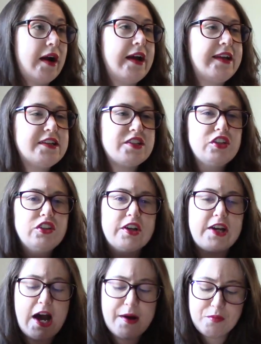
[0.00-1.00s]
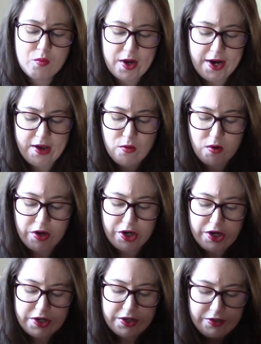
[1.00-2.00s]
I need to look up what I
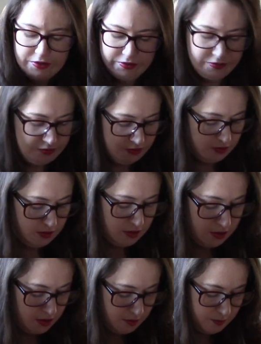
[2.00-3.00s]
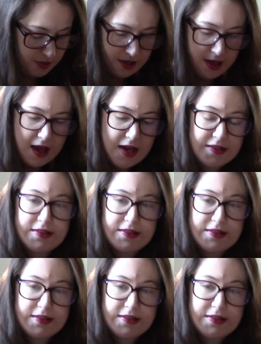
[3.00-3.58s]
ordered because